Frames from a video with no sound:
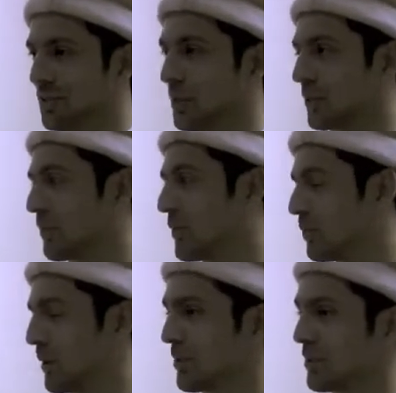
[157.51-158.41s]
because if you
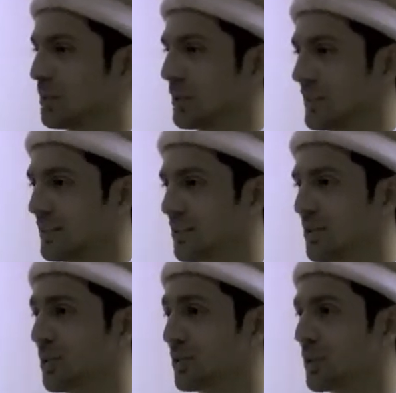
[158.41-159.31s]
pick on somebody that's
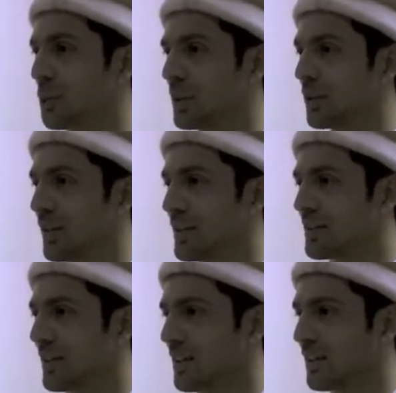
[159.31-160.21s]
is going to win the
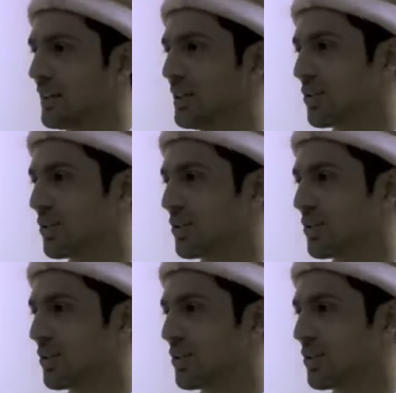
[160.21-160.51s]
race and